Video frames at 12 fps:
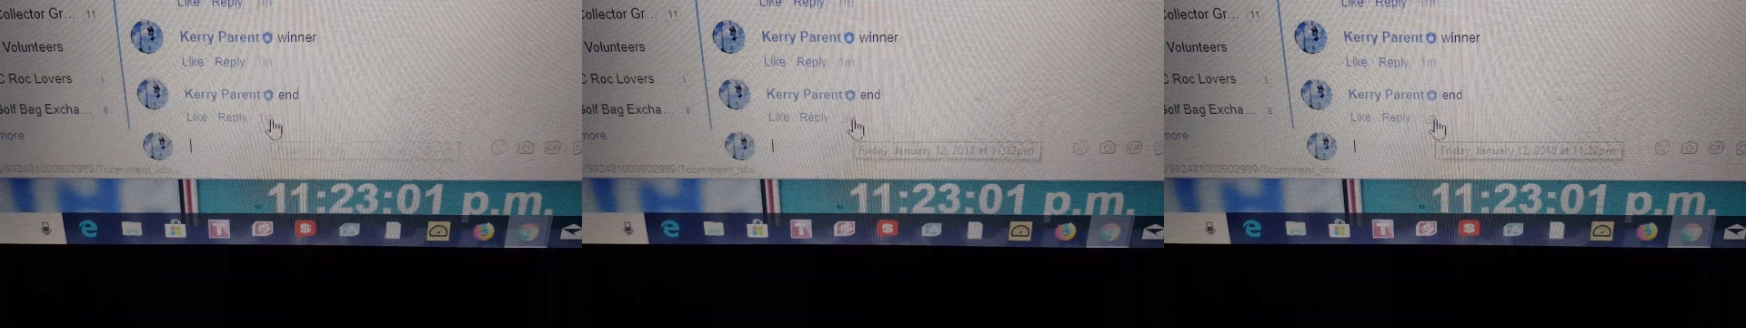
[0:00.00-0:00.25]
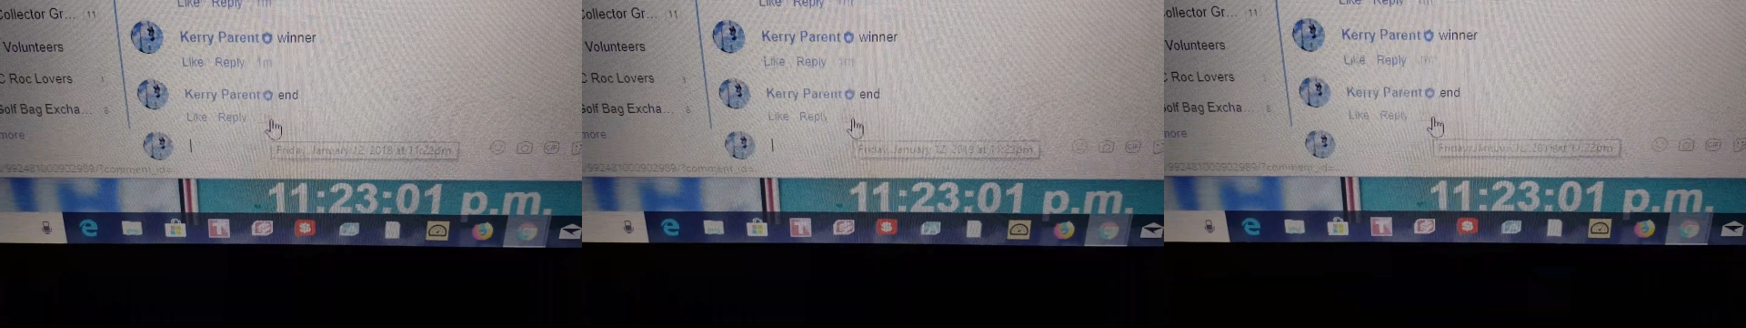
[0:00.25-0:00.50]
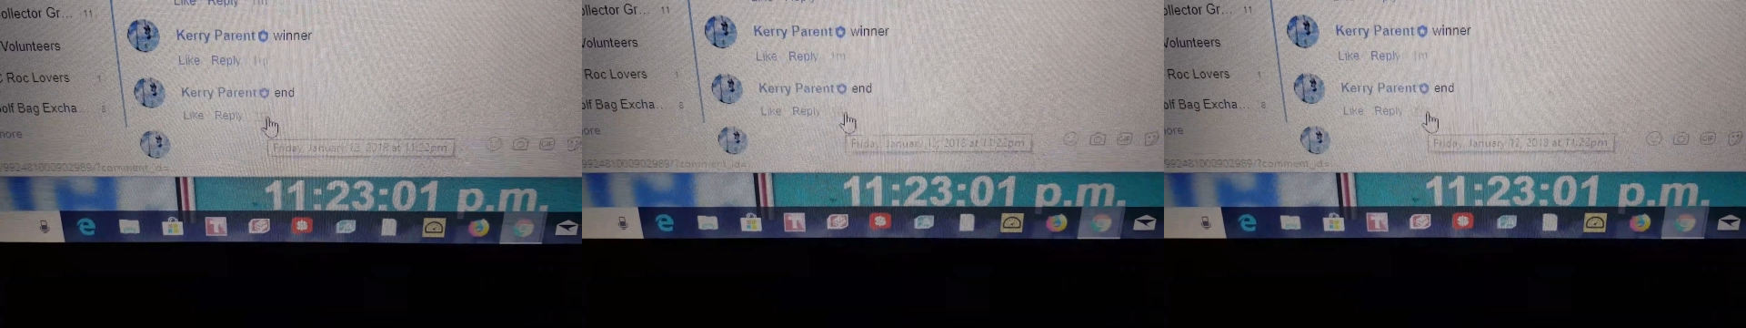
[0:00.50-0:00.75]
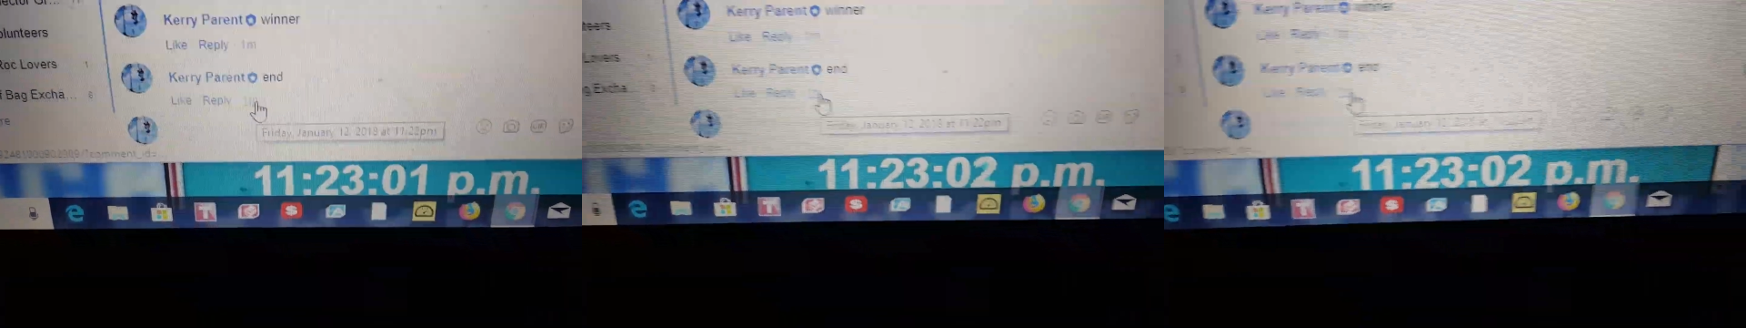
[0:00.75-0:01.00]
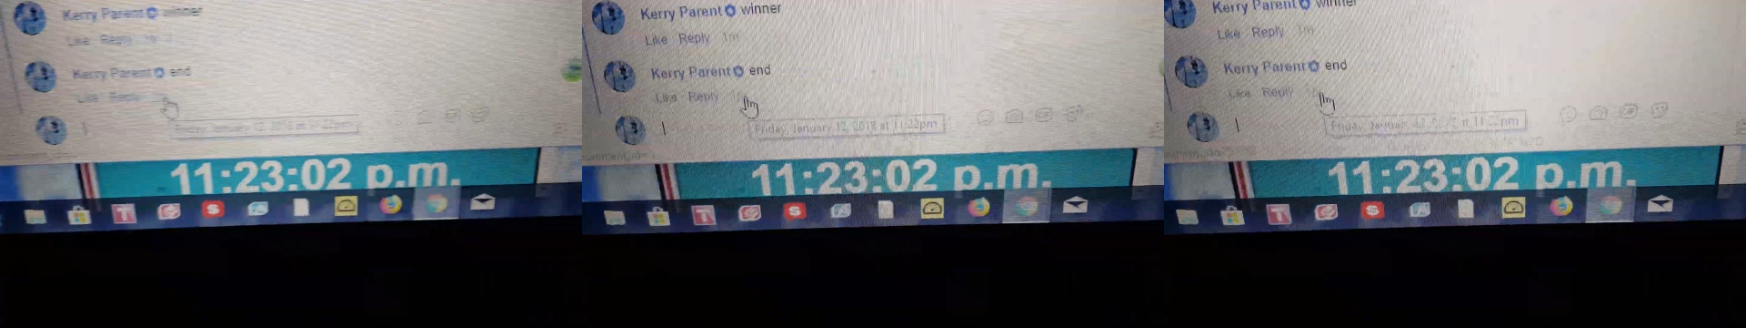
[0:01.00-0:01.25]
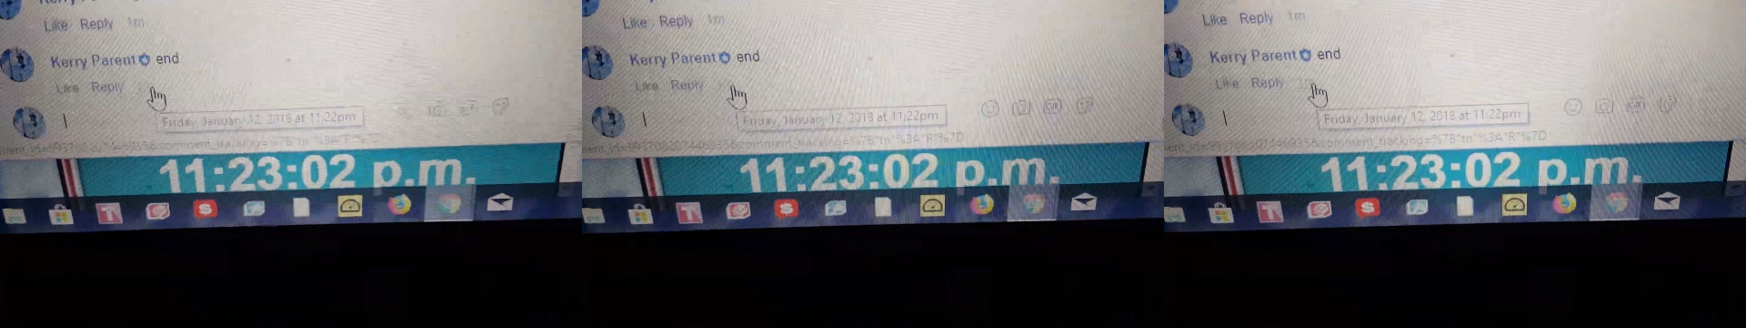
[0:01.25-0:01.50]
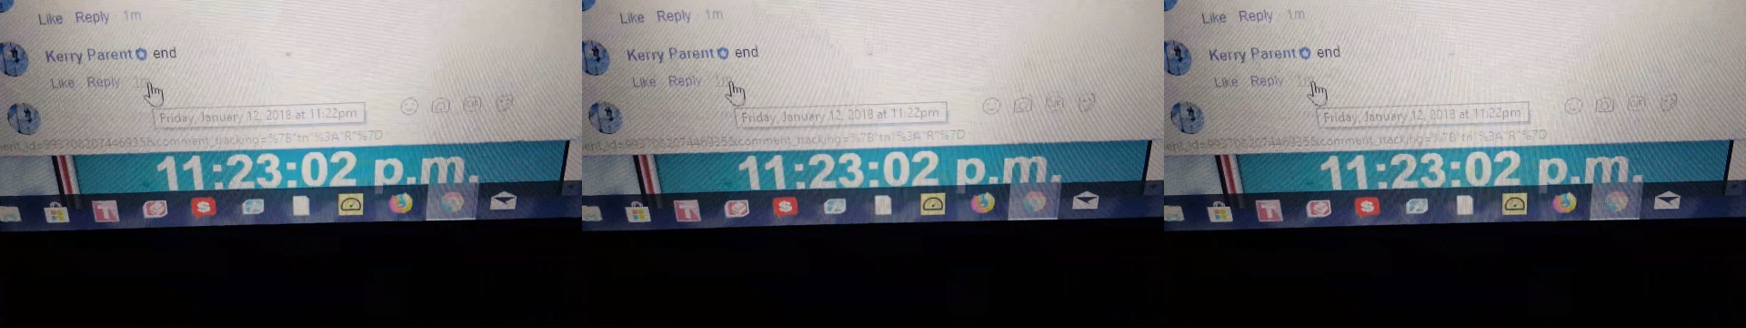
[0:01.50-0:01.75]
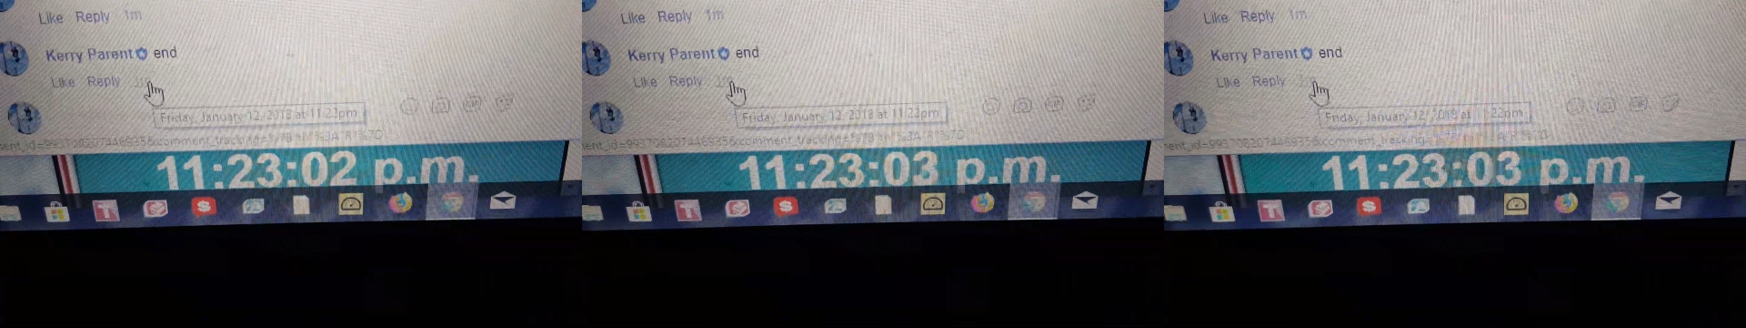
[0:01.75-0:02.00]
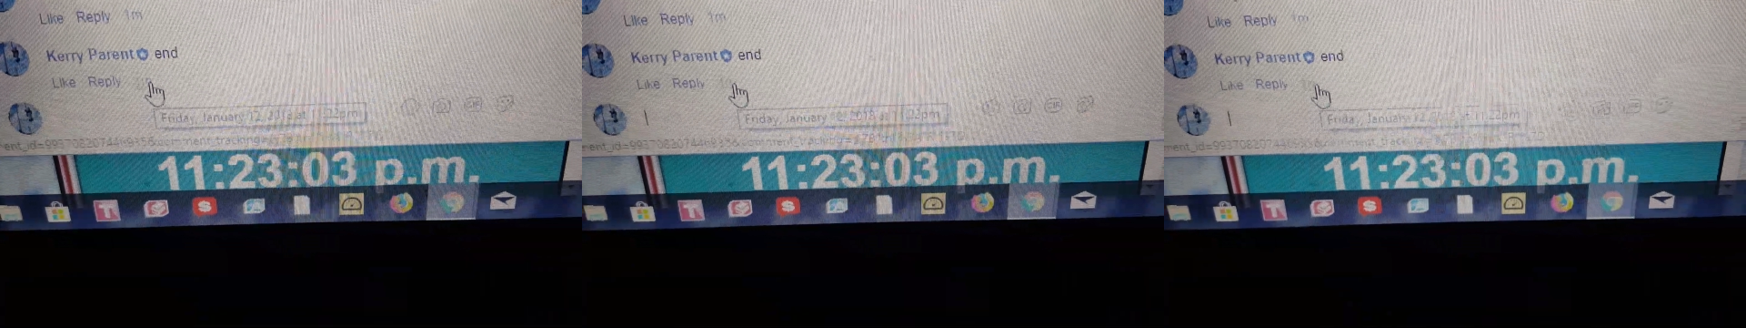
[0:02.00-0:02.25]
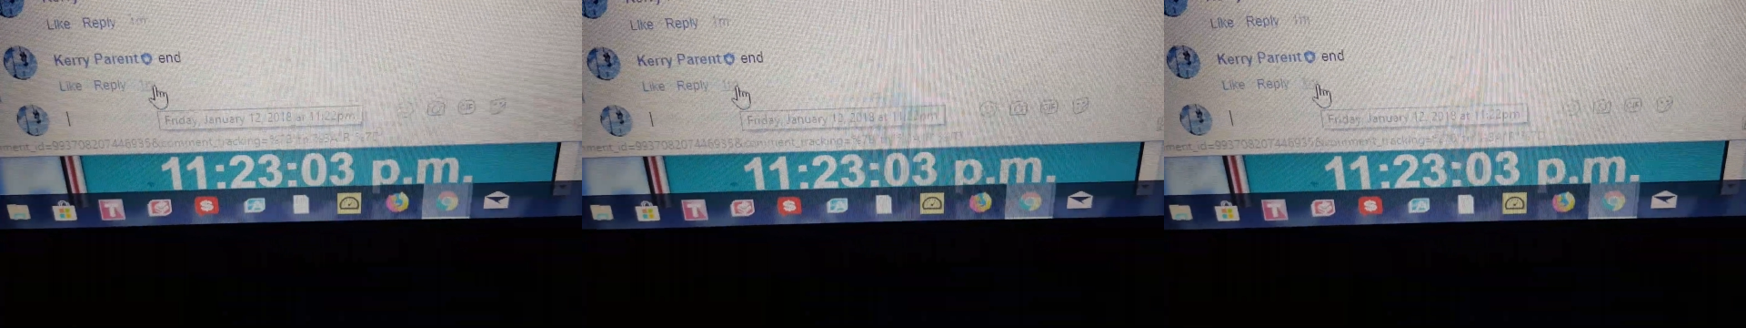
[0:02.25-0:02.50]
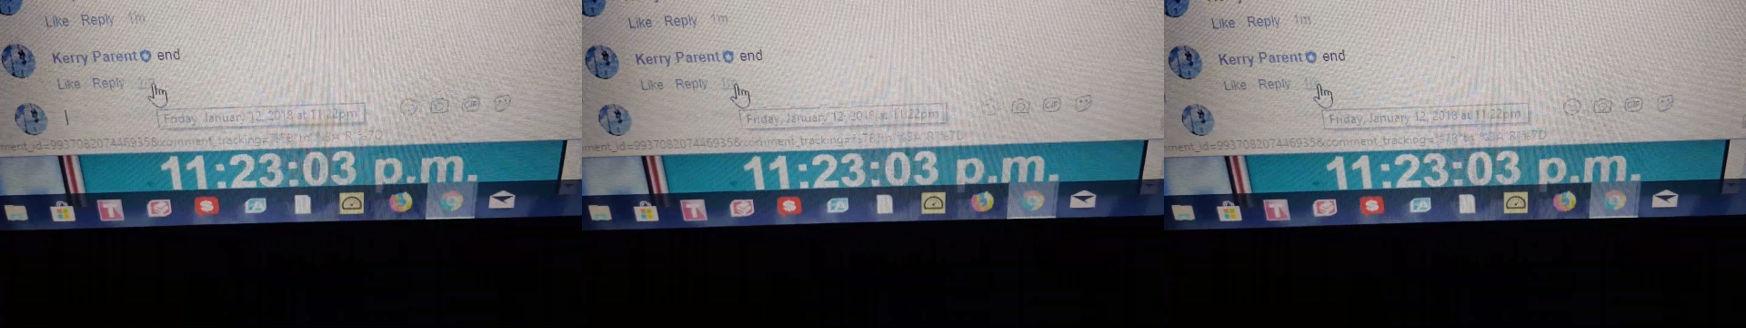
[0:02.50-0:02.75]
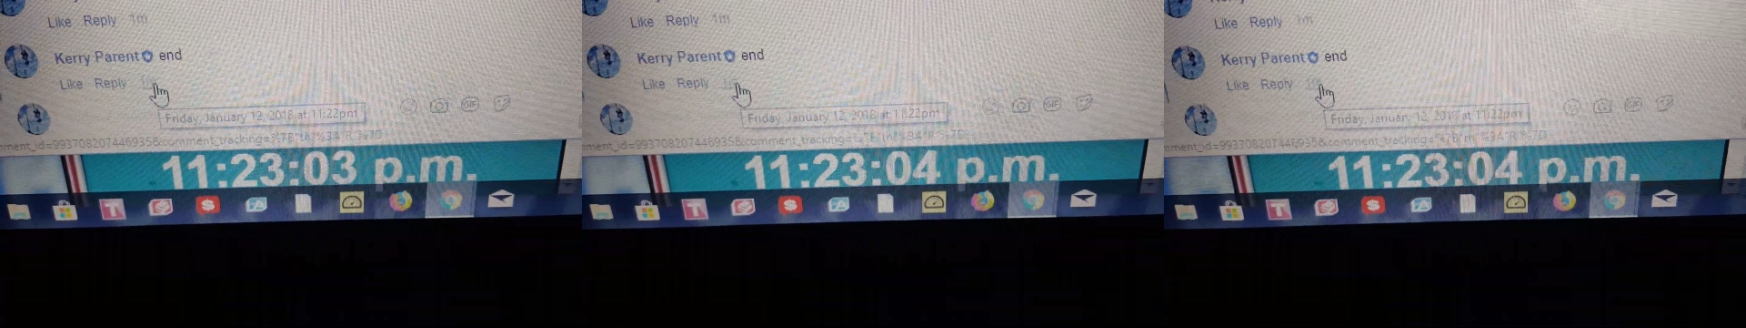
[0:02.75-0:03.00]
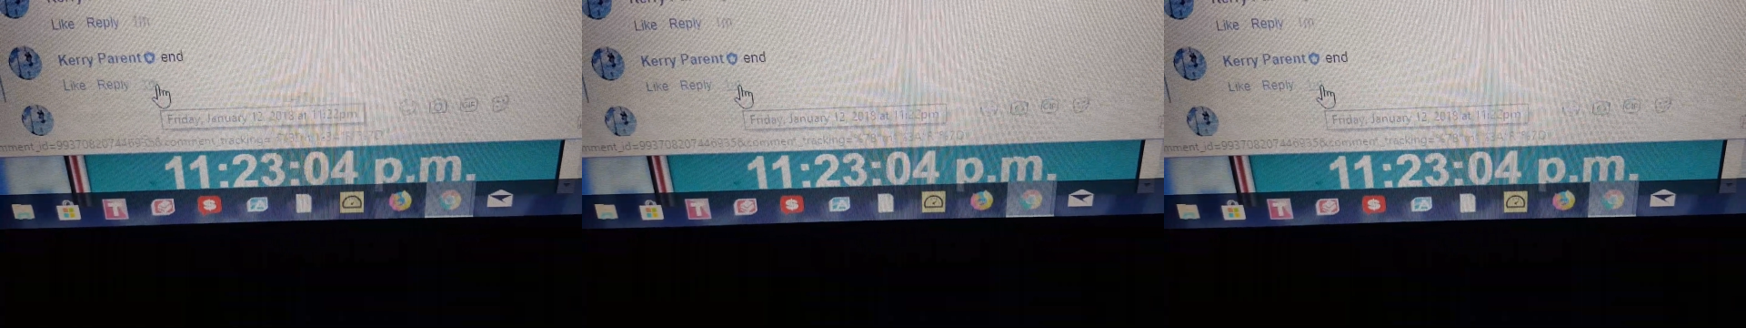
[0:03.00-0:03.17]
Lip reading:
[unreadable: no face in view]